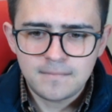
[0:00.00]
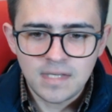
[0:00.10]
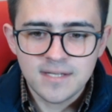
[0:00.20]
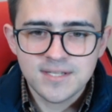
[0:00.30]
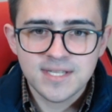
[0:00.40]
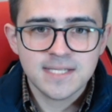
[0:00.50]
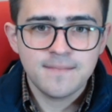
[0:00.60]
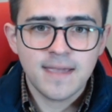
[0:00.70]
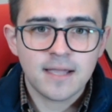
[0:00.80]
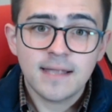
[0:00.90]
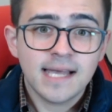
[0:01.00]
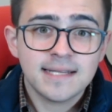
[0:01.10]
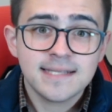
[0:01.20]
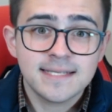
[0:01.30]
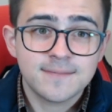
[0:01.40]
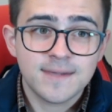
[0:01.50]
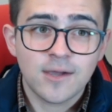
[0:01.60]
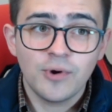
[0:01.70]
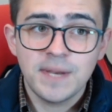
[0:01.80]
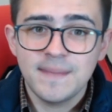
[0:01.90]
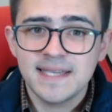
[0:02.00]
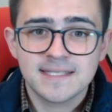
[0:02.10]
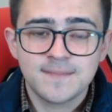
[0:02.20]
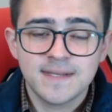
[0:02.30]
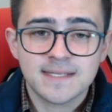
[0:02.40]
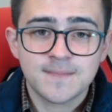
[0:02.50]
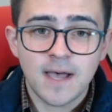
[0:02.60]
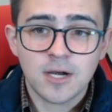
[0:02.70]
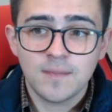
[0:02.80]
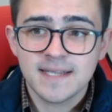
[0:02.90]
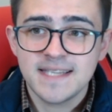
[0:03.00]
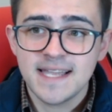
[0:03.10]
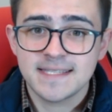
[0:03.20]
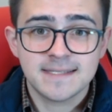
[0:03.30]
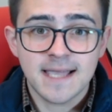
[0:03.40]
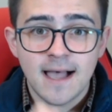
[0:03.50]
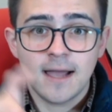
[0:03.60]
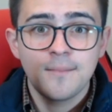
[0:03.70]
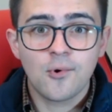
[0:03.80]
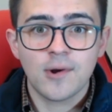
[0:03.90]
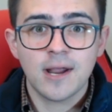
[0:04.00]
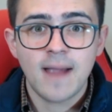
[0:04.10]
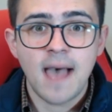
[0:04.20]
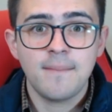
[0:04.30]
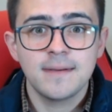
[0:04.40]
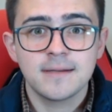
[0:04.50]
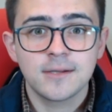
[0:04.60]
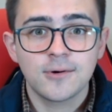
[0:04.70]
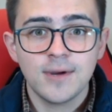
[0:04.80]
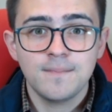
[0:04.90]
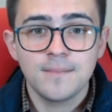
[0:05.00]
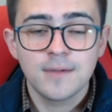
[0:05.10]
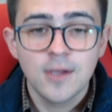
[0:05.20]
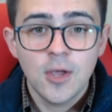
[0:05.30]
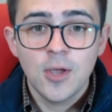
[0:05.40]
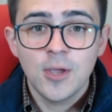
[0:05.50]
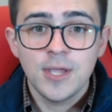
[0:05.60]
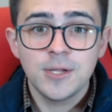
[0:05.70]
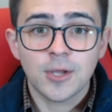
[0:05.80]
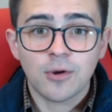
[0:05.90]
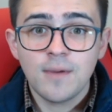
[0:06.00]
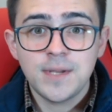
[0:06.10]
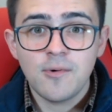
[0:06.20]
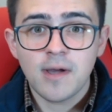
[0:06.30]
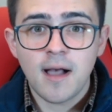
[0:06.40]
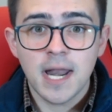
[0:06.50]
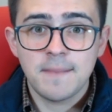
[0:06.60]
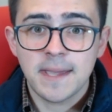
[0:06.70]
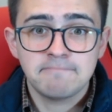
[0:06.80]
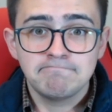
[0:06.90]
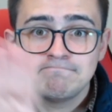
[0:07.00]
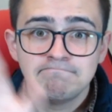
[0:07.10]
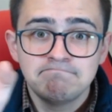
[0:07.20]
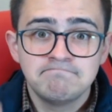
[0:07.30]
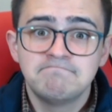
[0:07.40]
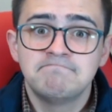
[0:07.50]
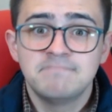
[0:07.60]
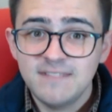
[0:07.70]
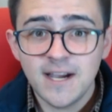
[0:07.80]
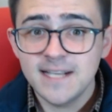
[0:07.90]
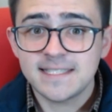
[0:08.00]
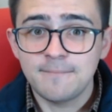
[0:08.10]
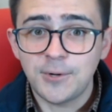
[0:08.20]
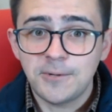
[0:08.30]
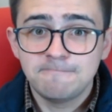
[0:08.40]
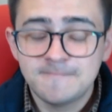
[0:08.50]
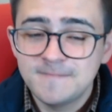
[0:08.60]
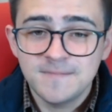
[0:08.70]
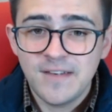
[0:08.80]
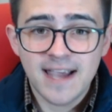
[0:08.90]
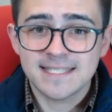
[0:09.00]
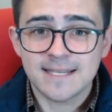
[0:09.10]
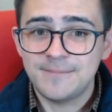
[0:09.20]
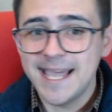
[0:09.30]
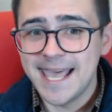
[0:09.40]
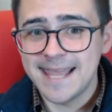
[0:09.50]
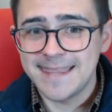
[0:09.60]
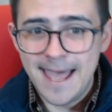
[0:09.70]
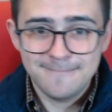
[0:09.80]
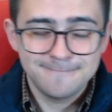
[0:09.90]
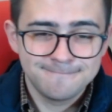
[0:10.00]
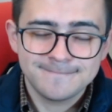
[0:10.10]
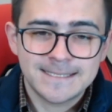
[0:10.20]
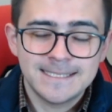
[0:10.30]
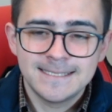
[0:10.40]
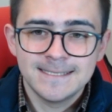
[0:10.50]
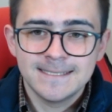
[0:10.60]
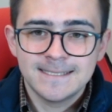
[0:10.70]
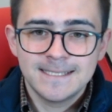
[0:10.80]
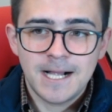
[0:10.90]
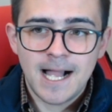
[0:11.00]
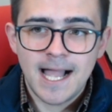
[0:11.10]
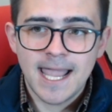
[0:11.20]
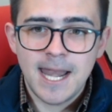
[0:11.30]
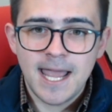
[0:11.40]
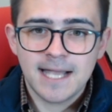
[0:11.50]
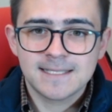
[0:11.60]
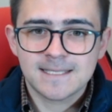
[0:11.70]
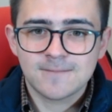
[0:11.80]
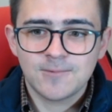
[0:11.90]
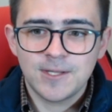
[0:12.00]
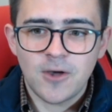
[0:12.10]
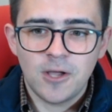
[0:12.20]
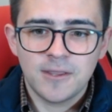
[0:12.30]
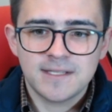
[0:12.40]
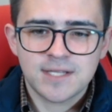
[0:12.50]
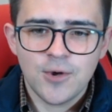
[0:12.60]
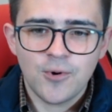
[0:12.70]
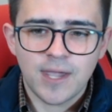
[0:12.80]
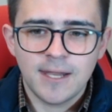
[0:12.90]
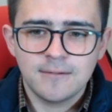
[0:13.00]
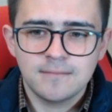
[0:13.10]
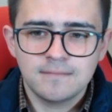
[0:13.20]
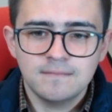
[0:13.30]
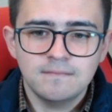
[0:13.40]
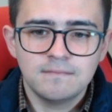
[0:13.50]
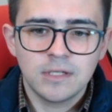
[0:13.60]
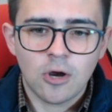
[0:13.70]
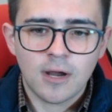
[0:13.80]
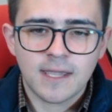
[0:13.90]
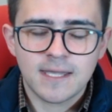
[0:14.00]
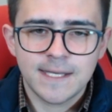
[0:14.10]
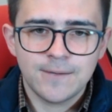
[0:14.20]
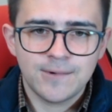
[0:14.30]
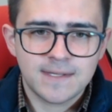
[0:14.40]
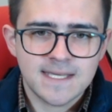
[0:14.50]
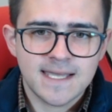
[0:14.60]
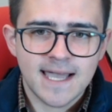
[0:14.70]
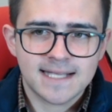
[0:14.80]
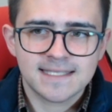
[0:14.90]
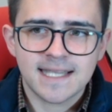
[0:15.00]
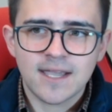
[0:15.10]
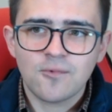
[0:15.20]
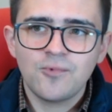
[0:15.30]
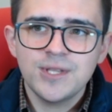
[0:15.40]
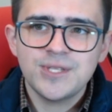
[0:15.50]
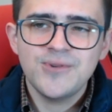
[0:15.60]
just doesn't make a lot of sense to me. Coinbase's business model makes sense. It's the onboarding wrap into the crypto economy. Very simple. Very simple. I get that. INX with all this token malarkey with the EXs, like once you